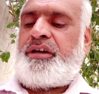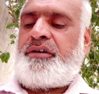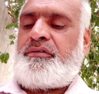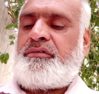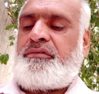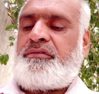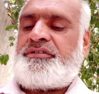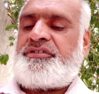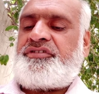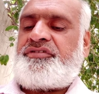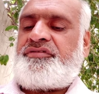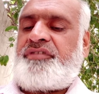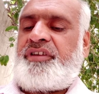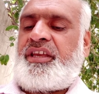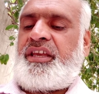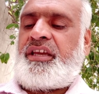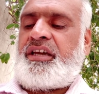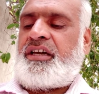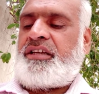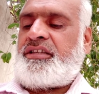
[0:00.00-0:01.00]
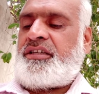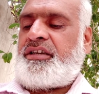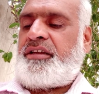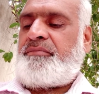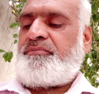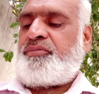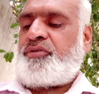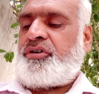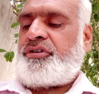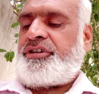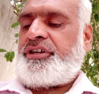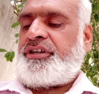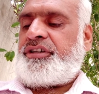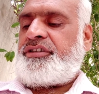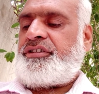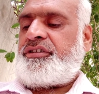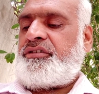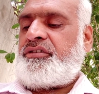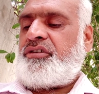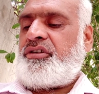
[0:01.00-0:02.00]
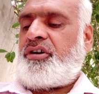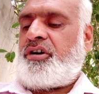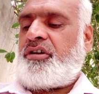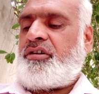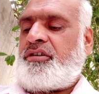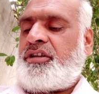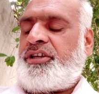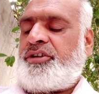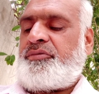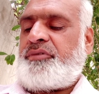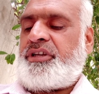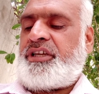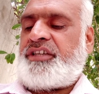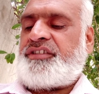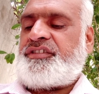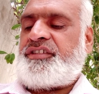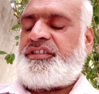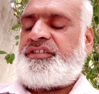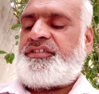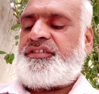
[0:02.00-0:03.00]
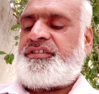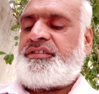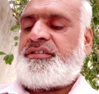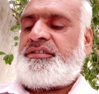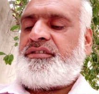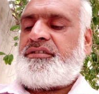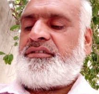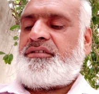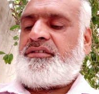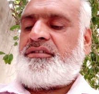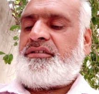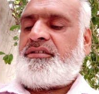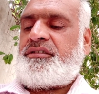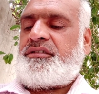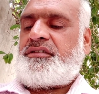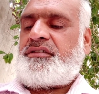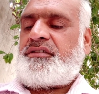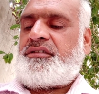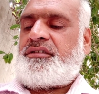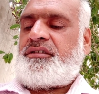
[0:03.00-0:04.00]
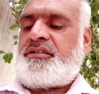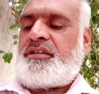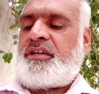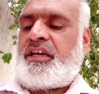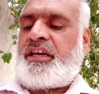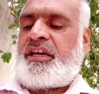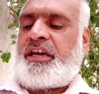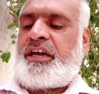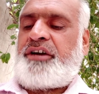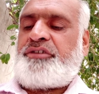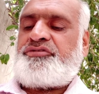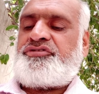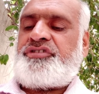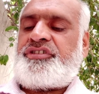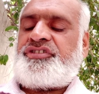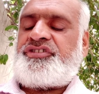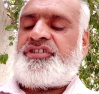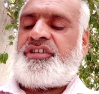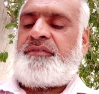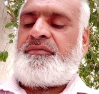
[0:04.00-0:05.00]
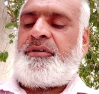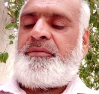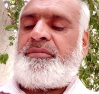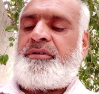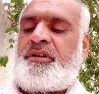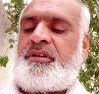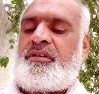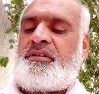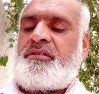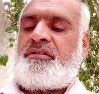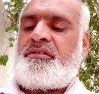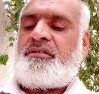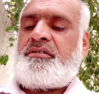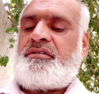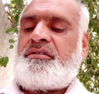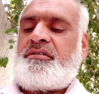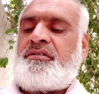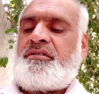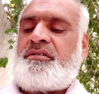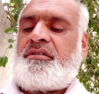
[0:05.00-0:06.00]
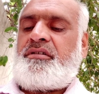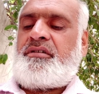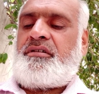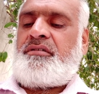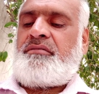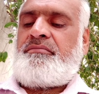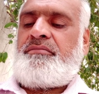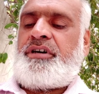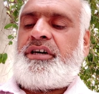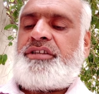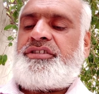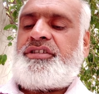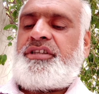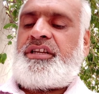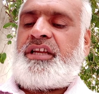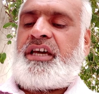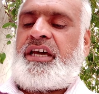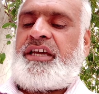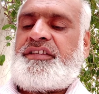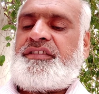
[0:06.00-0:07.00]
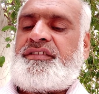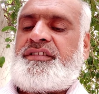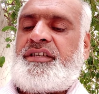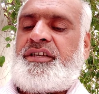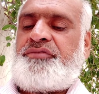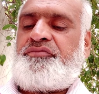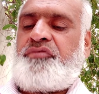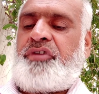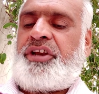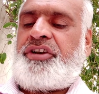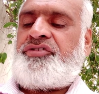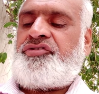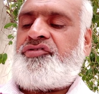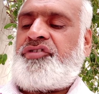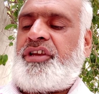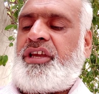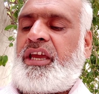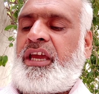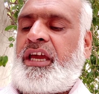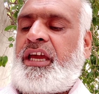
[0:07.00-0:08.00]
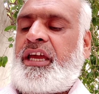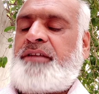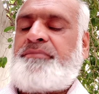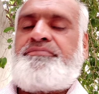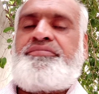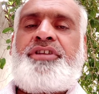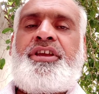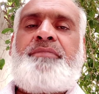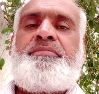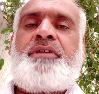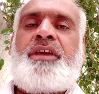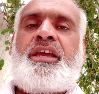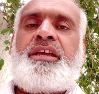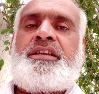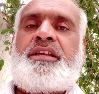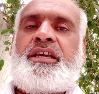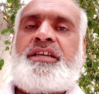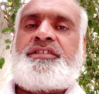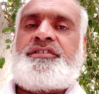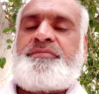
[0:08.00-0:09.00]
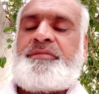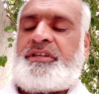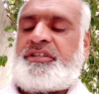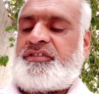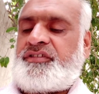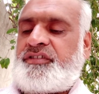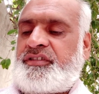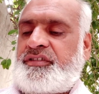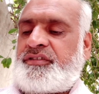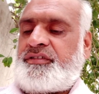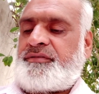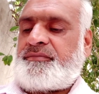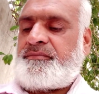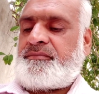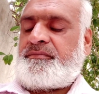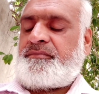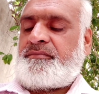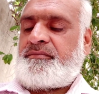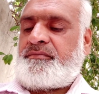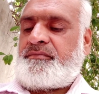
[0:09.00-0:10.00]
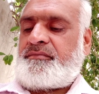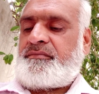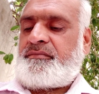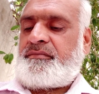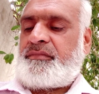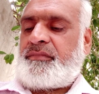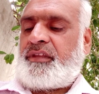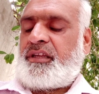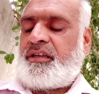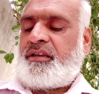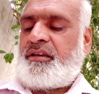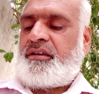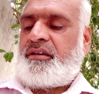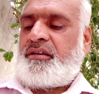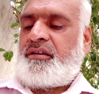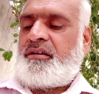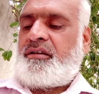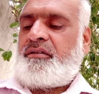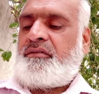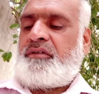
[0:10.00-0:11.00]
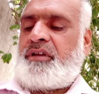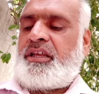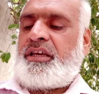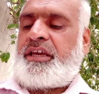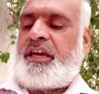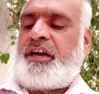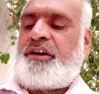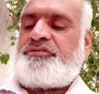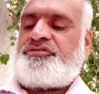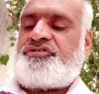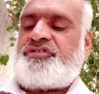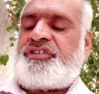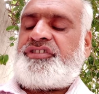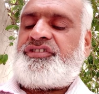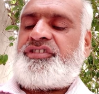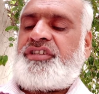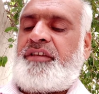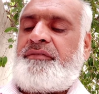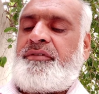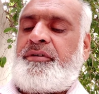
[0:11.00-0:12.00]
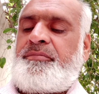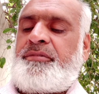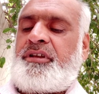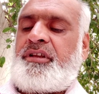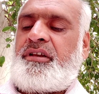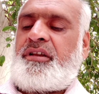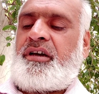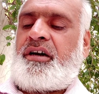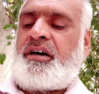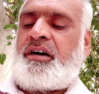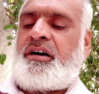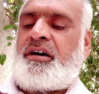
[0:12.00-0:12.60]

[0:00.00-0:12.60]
hold three other important non liquid assets: accounts receivable, merchandise inventory, and prepaid expenses. While accounts receivable